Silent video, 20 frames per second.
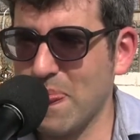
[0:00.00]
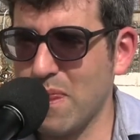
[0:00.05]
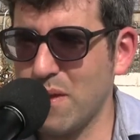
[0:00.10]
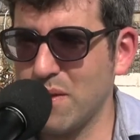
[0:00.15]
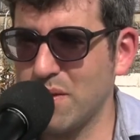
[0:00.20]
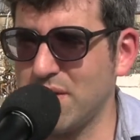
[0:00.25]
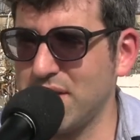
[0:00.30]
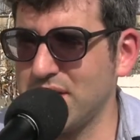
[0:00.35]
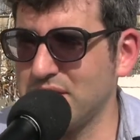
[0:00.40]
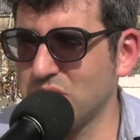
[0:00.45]

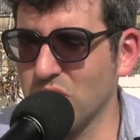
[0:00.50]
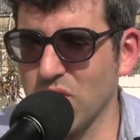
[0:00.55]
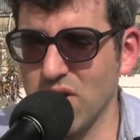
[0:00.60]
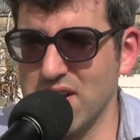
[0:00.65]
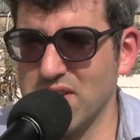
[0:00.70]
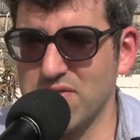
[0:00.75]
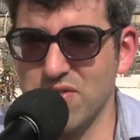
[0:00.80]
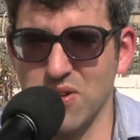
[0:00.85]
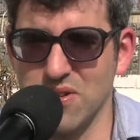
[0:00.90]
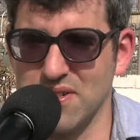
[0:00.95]
the
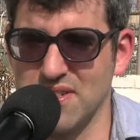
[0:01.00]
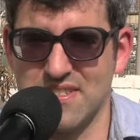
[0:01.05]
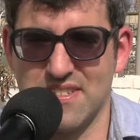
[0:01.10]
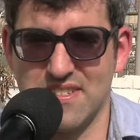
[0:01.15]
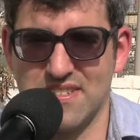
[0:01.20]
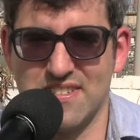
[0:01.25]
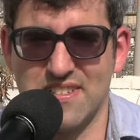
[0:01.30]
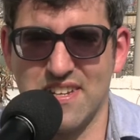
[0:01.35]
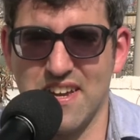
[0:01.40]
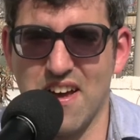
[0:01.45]
toilet roll
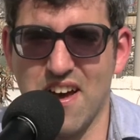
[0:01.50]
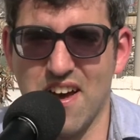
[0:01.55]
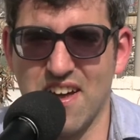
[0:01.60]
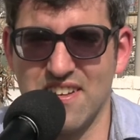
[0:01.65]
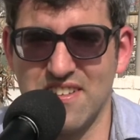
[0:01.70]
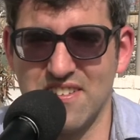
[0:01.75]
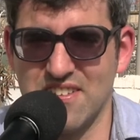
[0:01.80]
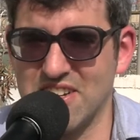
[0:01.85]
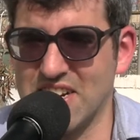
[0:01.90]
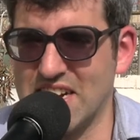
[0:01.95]
doesn't stay
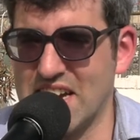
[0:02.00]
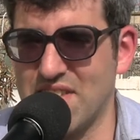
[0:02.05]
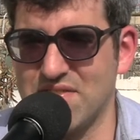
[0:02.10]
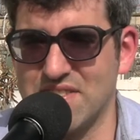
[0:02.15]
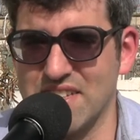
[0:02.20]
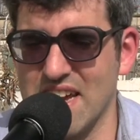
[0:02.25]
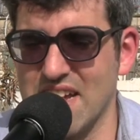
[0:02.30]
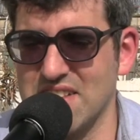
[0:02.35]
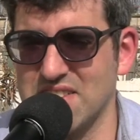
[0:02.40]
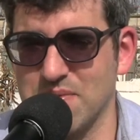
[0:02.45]
on. You're going to have
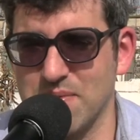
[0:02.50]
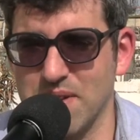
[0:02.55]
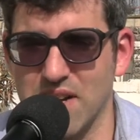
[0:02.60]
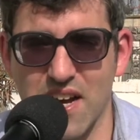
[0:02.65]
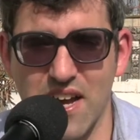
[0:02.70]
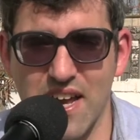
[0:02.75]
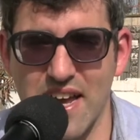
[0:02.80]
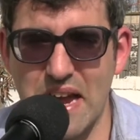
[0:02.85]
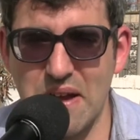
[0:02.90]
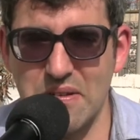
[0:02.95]
to get some
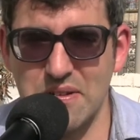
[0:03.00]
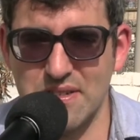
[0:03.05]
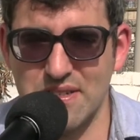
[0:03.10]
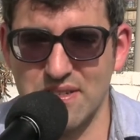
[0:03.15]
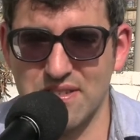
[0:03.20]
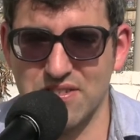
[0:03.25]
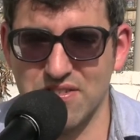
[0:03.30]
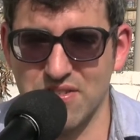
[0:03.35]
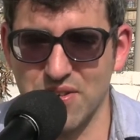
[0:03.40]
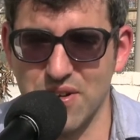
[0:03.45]
guy out
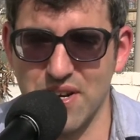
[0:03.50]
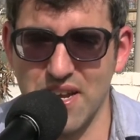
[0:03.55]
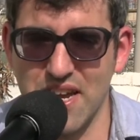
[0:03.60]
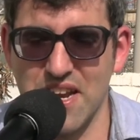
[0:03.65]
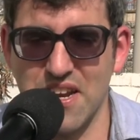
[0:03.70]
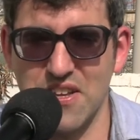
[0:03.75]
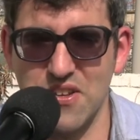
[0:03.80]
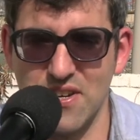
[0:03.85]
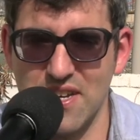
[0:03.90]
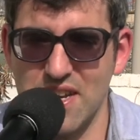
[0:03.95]
to screw it
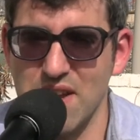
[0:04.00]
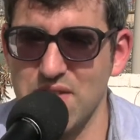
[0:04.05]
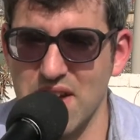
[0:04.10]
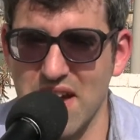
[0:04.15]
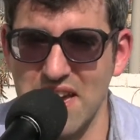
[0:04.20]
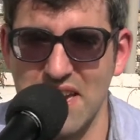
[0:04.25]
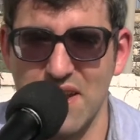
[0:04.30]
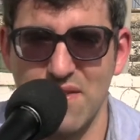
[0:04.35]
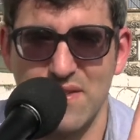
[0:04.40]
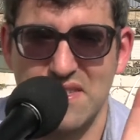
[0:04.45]
in. And
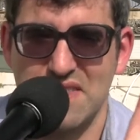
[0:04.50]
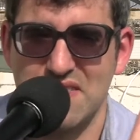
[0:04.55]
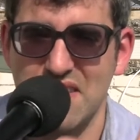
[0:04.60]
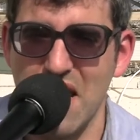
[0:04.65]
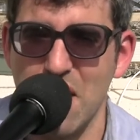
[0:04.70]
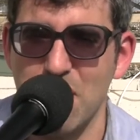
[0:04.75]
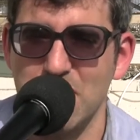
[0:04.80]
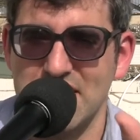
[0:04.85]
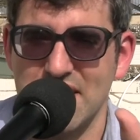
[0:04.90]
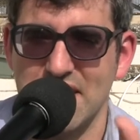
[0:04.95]
I could even
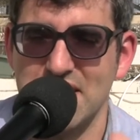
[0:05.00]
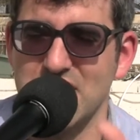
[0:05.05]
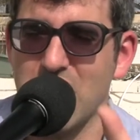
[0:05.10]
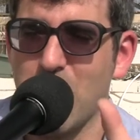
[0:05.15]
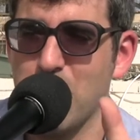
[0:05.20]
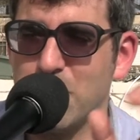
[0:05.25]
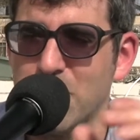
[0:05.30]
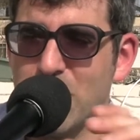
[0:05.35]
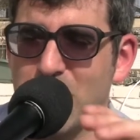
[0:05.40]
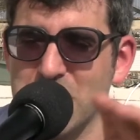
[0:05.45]
see it was like
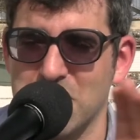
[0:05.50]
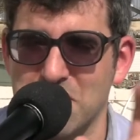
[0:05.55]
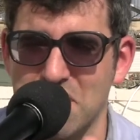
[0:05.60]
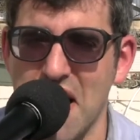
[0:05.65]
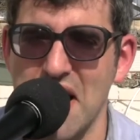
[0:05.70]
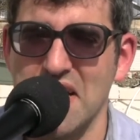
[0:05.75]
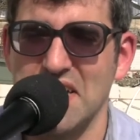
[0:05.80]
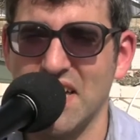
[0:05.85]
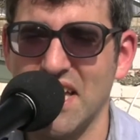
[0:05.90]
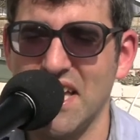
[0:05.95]
not put on
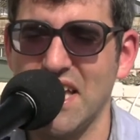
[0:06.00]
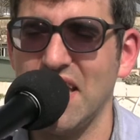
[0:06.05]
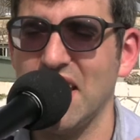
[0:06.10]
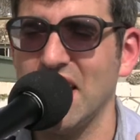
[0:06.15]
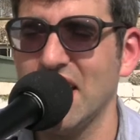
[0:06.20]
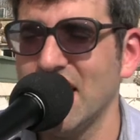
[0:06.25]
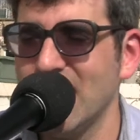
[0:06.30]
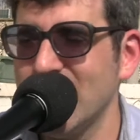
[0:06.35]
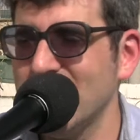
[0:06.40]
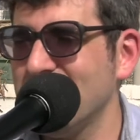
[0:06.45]

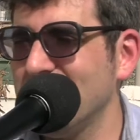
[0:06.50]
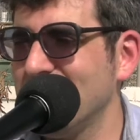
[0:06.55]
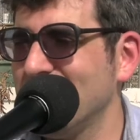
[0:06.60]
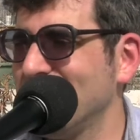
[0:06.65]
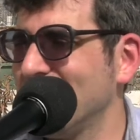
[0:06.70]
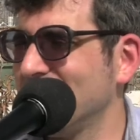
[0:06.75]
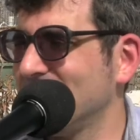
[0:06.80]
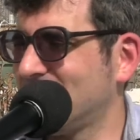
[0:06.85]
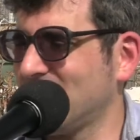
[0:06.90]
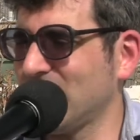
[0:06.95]
correctly.
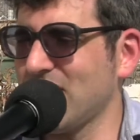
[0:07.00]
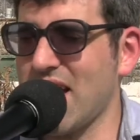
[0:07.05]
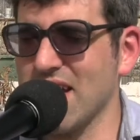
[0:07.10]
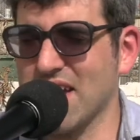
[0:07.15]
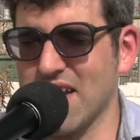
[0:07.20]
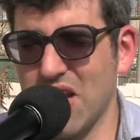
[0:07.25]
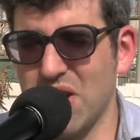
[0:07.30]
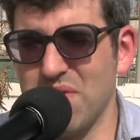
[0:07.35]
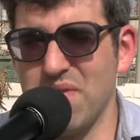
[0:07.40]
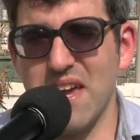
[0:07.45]
So
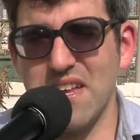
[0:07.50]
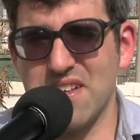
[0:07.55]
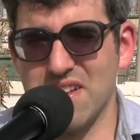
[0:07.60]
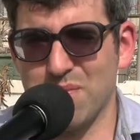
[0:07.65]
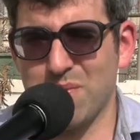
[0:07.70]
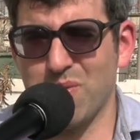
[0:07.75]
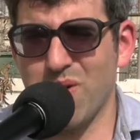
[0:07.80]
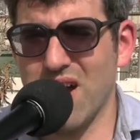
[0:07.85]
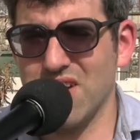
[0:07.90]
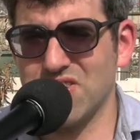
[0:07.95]
that kind of made an
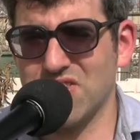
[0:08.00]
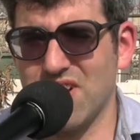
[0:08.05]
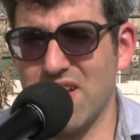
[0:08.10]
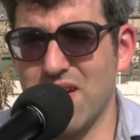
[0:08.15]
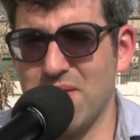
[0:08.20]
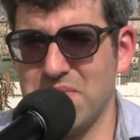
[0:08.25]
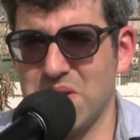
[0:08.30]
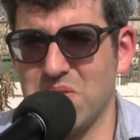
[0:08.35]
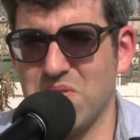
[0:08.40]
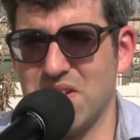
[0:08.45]
impression
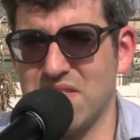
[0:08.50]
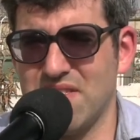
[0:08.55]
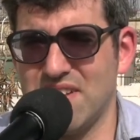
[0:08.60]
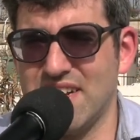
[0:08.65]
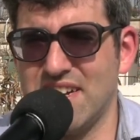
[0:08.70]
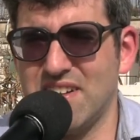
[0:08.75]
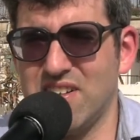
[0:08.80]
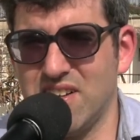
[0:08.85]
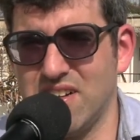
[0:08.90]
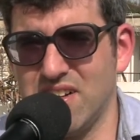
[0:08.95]
on me. One of the
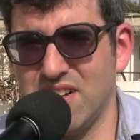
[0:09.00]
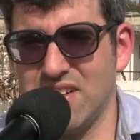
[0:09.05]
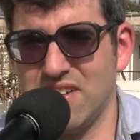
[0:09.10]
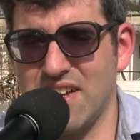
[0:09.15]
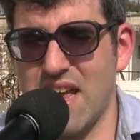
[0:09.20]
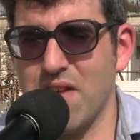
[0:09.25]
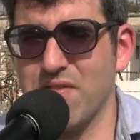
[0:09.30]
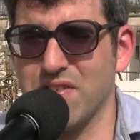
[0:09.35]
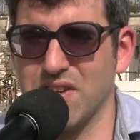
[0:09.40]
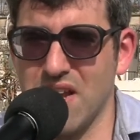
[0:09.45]
little
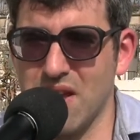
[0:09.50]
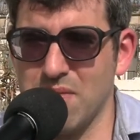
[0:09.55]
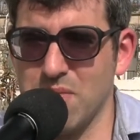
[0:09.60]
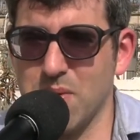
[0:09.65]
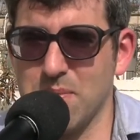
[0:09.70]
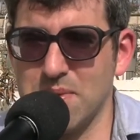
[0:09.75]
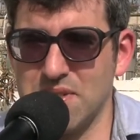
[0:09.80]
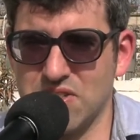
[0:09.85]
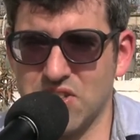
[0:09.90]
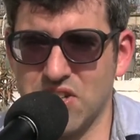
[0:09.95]
everyday
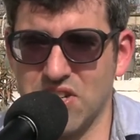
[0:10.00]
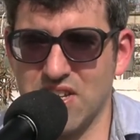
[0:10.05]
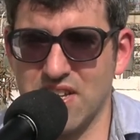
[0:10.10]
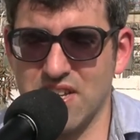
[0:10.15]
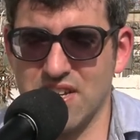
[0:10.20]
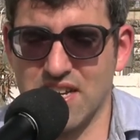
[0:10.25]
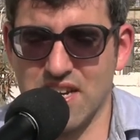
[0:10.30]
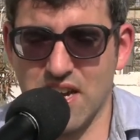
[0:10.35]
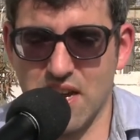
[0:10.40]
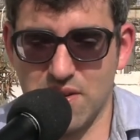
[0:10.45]
moments here
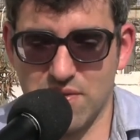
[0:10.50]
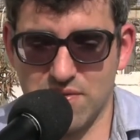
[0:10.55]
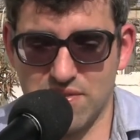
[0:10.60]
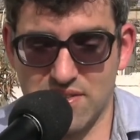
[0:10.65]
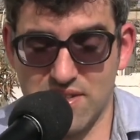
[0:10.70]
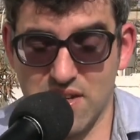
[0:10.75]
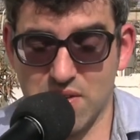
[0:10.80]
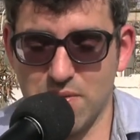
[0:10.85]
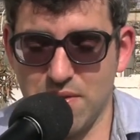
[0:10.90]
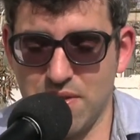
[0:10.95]
that kind of
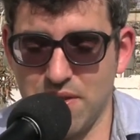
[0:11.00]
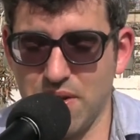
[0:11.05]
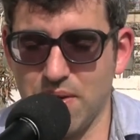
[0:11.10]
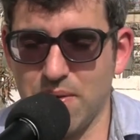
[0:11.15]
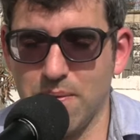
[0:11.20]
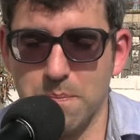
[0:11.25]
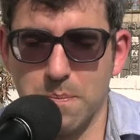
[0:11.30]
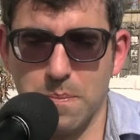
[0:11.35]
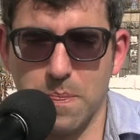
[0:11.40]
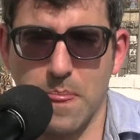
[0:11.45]
stick with
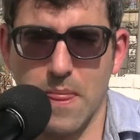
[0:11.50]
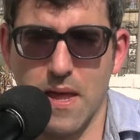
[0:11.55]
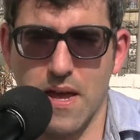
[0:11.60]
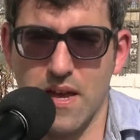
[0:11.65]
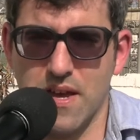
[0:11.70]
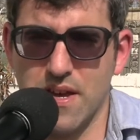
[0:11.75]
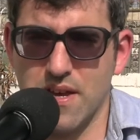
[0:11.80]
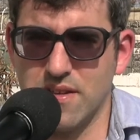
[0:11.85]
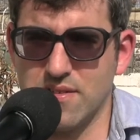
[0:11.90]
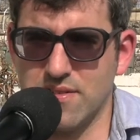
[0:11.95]
you.
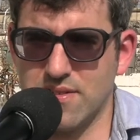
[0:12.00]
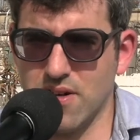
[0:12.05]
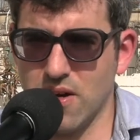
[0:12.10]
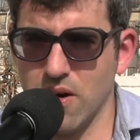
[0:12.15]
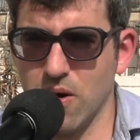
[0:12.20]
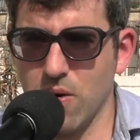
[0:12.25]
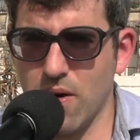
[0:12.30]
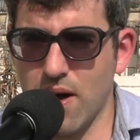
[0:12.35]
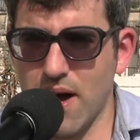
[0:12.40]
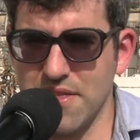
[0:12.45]

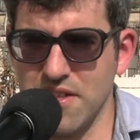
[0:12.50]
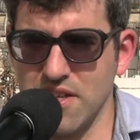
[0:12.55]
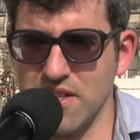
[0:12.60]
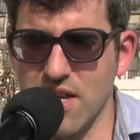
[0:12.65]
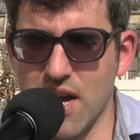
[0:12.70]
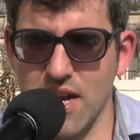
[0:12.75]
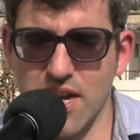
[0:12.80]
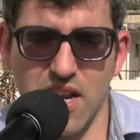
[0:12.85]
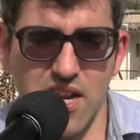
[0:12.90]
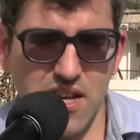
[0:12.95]
So I think
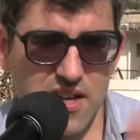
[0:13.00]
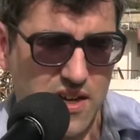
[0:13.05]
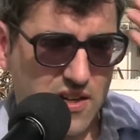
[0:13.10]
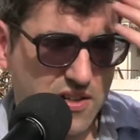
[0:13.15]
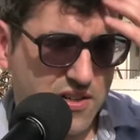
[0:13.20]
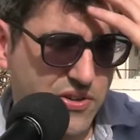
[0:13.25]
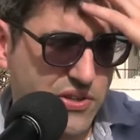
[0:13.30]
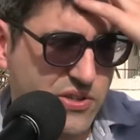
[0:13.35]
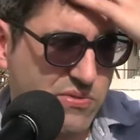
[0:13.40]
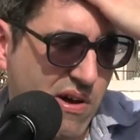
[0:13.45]
that kind of
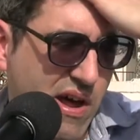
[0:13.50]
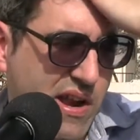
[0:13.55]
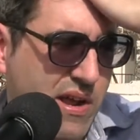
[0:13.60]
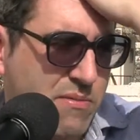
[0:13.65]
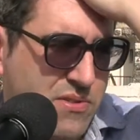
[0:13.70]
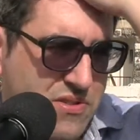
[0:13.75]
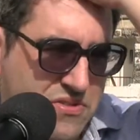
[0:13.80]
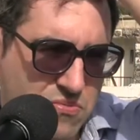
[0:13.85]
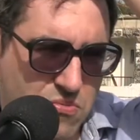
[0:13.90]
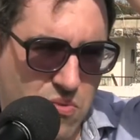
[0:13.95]
concludes what
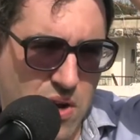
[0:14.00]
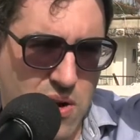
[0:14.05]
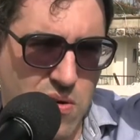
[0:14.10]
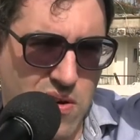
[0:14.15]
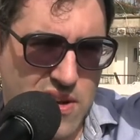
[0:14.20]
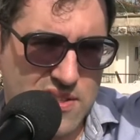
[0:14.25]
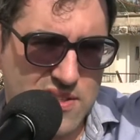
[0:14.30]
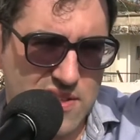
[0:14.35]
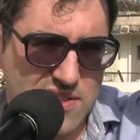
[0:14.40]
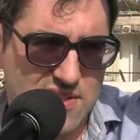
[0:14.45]
I
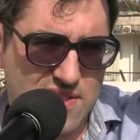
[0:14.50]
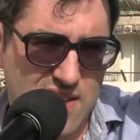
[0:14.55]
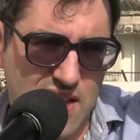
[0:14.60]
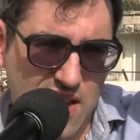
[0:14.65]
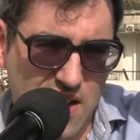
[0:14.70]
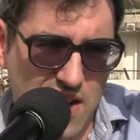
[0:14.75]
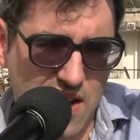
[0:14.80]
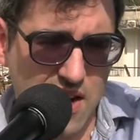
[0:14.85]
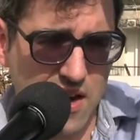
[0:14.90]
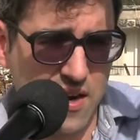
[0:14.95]
wanted to
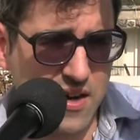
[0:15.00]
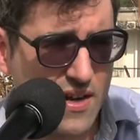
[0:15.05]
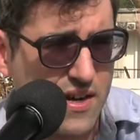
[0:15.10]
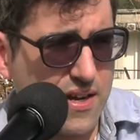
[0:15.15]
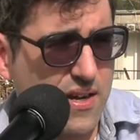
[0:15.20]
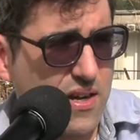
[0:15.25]
say here,